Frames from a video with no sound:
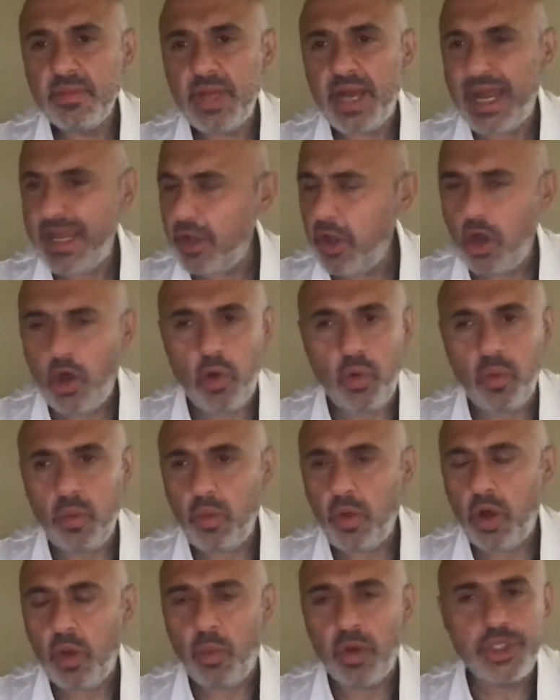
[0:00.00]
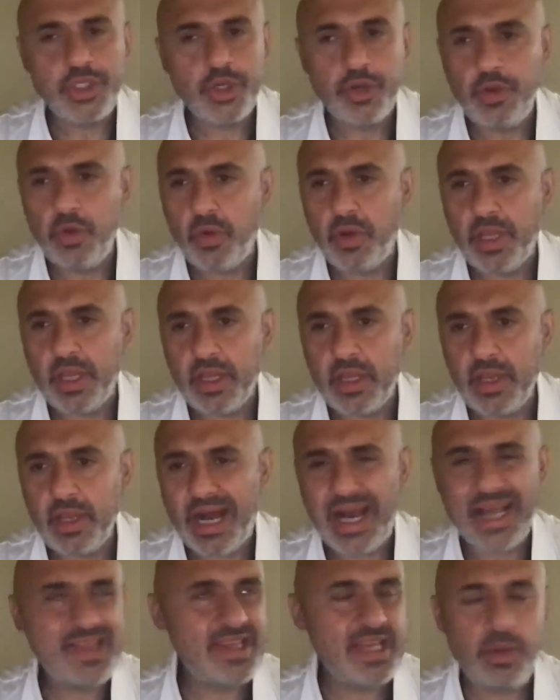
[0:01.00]
I know what you're doing.
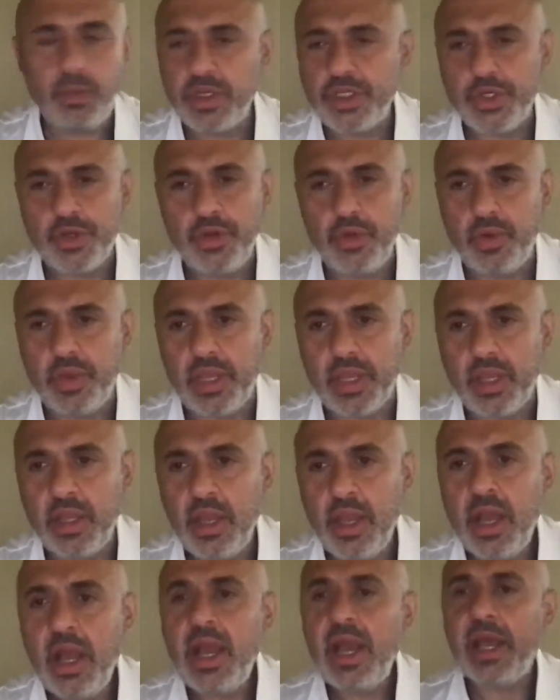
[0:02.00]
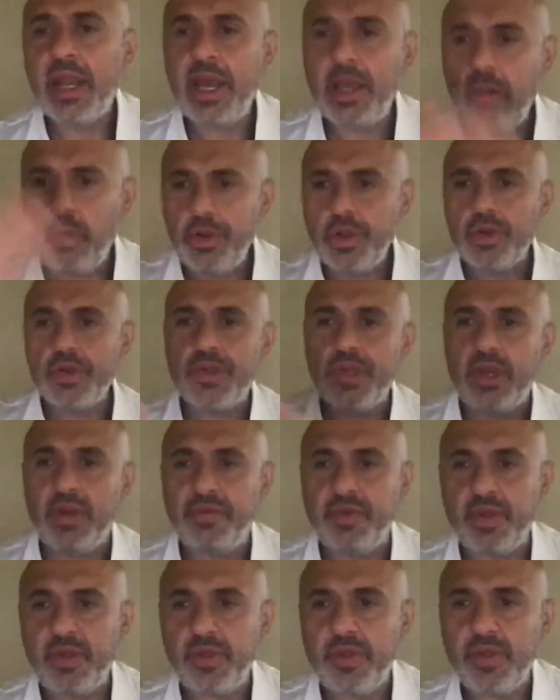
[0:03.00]
I see what you're doing. And I know your
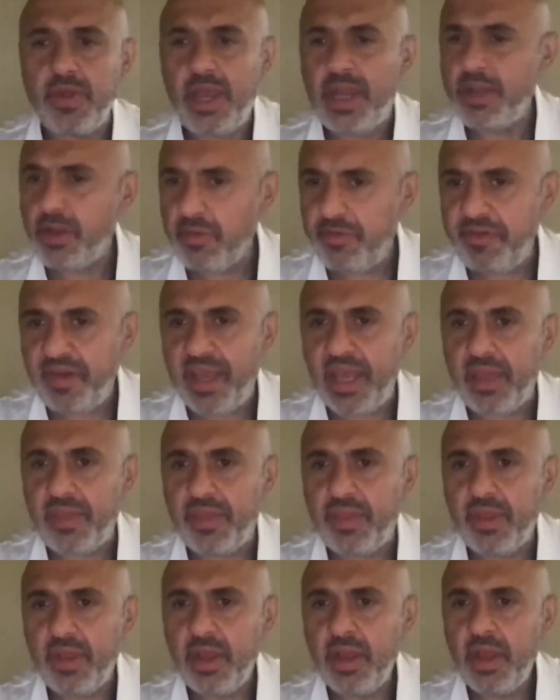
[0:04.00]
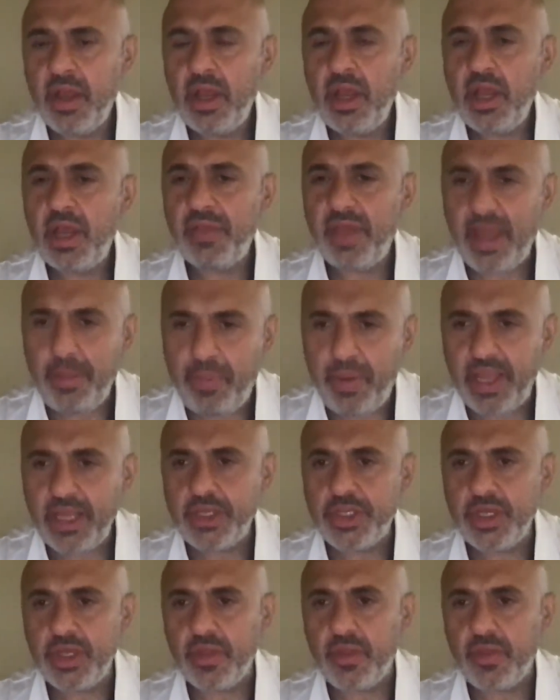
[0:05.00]
service and your faith and thy
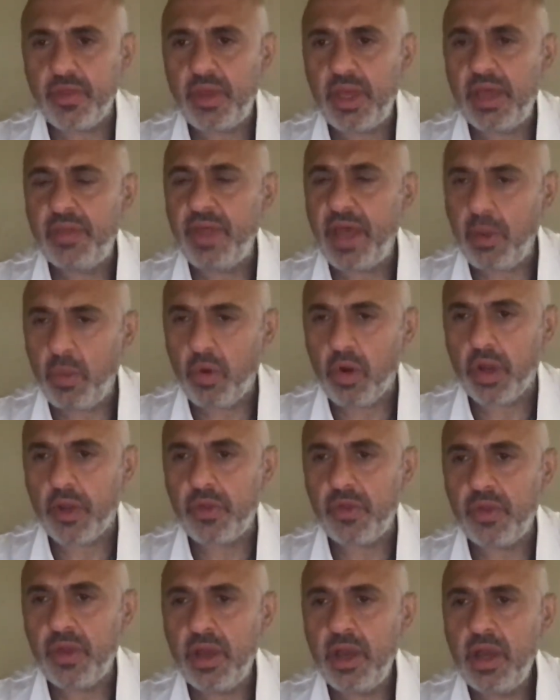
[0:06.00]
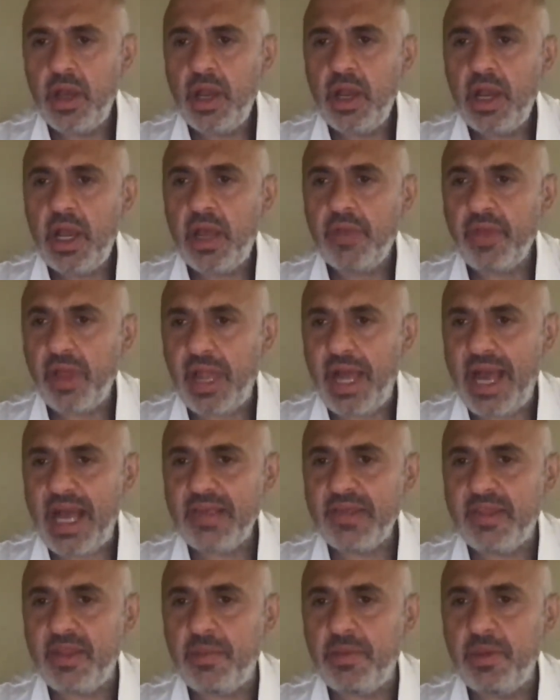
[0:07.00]
patience and thy works. And the
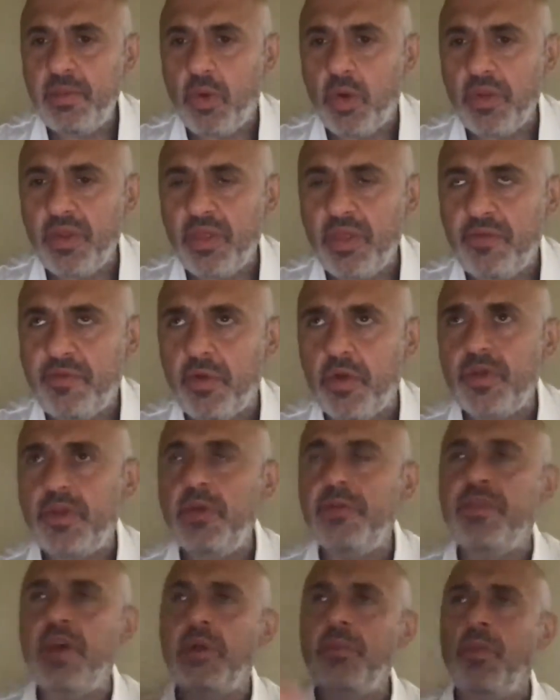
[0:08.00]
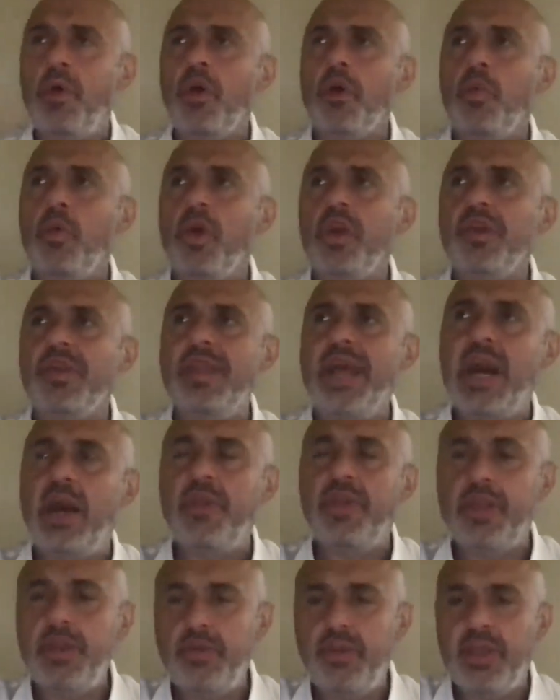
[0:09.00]
last to be more than the first. You've done more works now
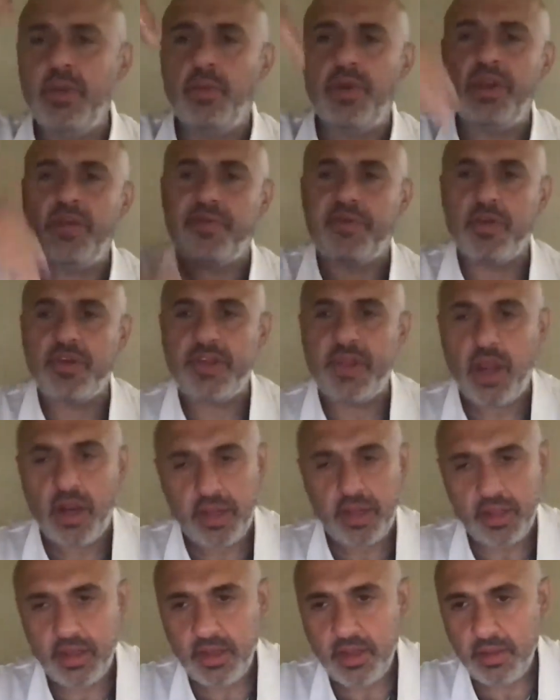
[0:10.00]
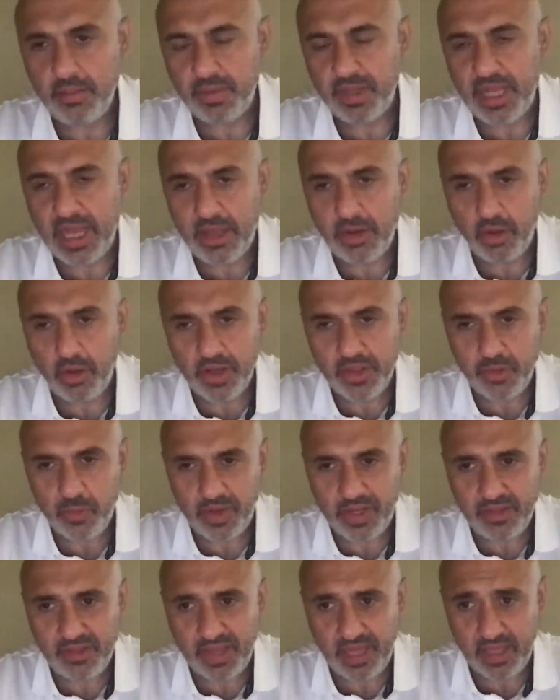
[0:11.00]
than you did when you first started. But now notice
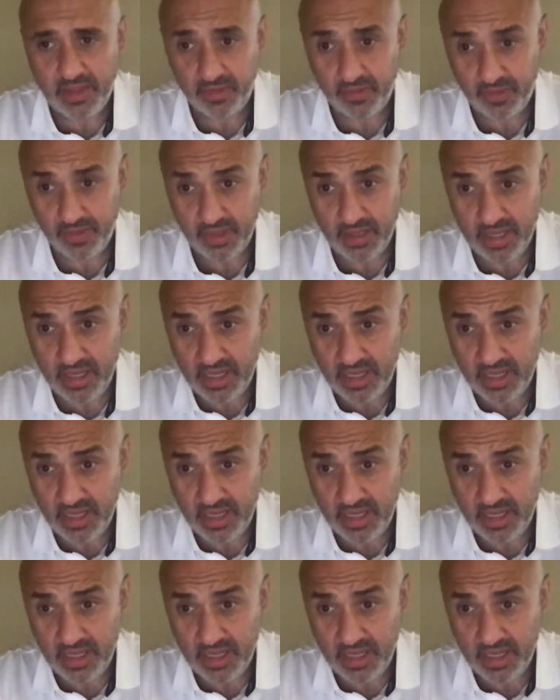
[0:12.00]
what he says.